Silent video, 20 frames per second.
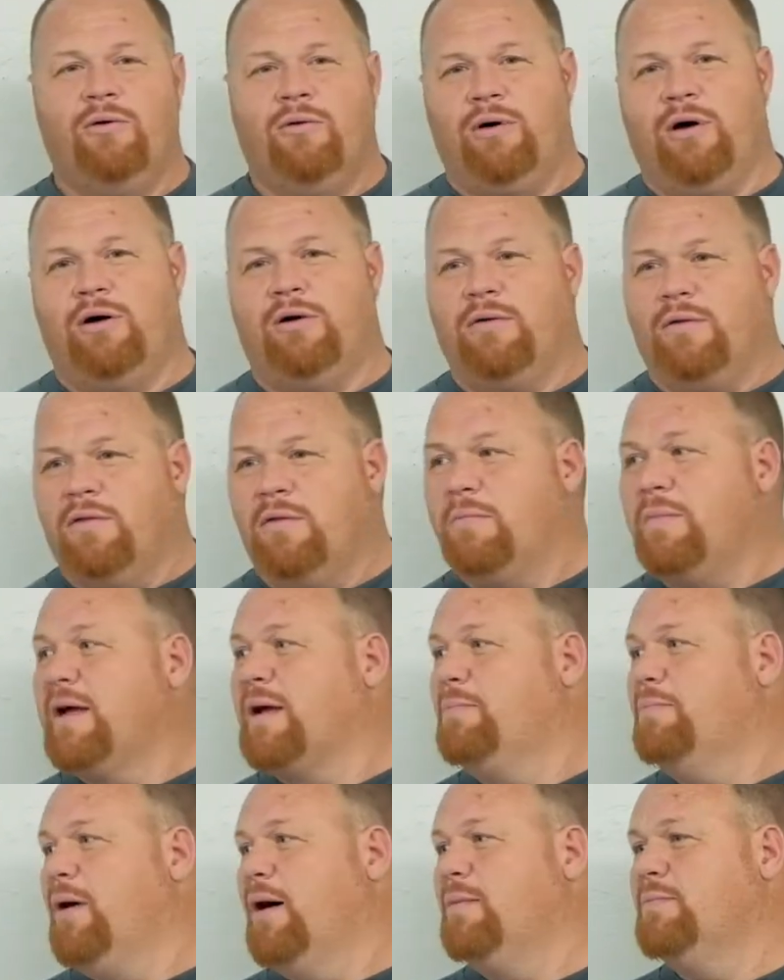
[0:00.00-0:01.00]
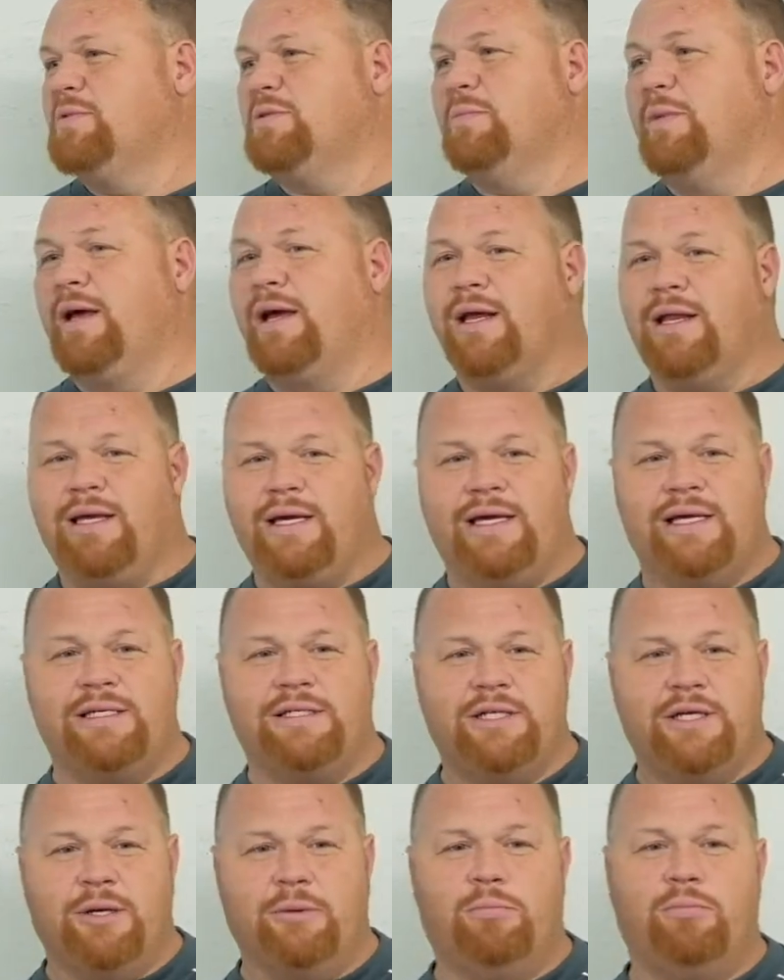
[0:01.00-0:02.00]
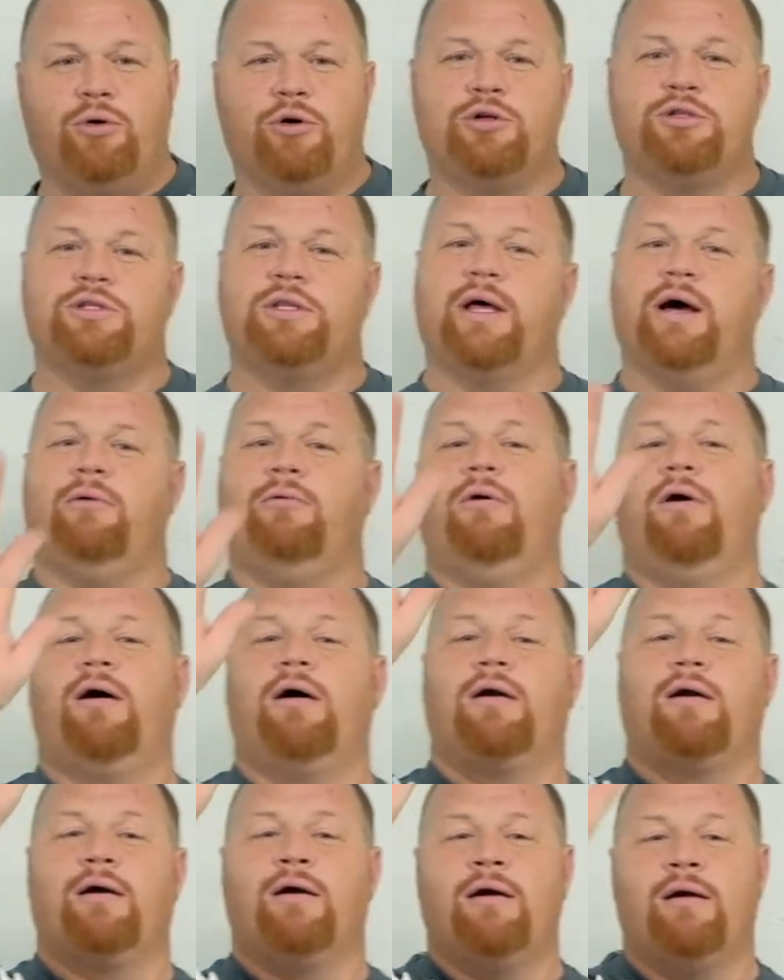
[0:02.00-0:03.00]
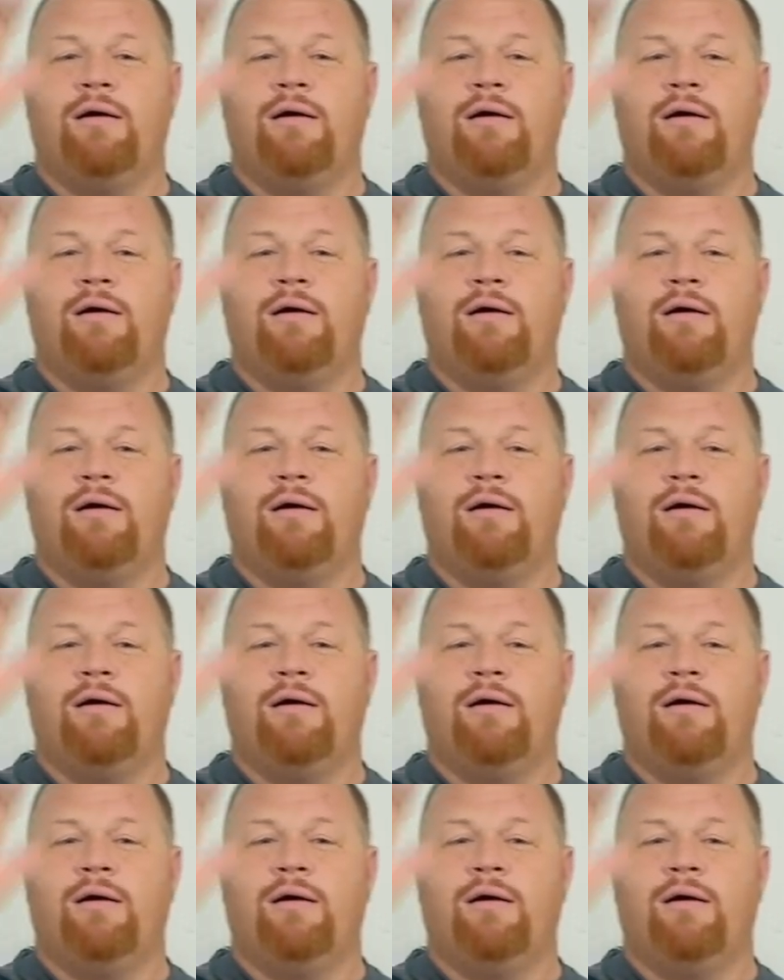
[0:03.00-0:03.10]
Well, the big pumps make it easy to push that water